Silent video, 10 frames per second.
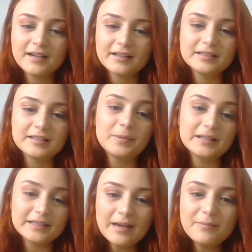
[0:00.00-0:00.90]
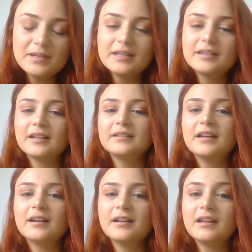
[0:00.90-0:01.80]
it's the, the
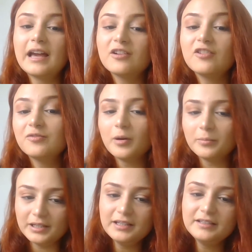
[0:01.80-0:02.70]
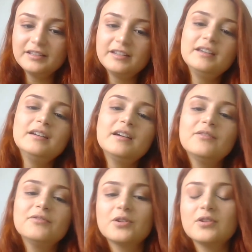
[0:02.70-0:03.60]
pandemic and the lack of mobility,